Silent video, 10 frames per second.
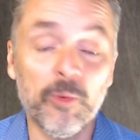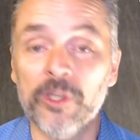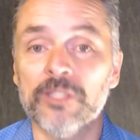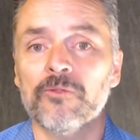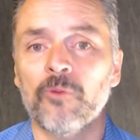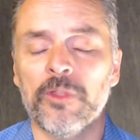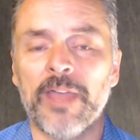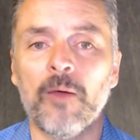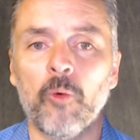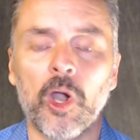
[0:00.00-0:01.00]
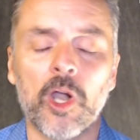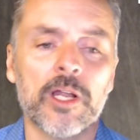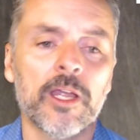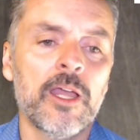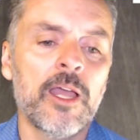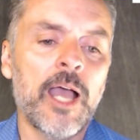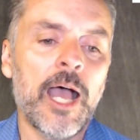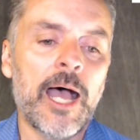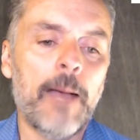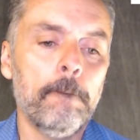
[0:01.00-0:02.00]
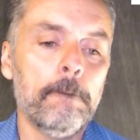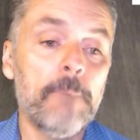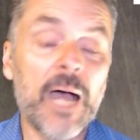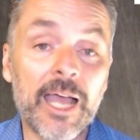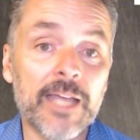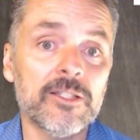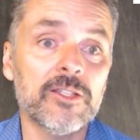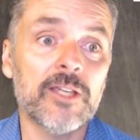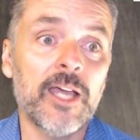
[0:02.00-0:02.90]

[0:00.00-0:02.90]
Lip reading: points for that work. But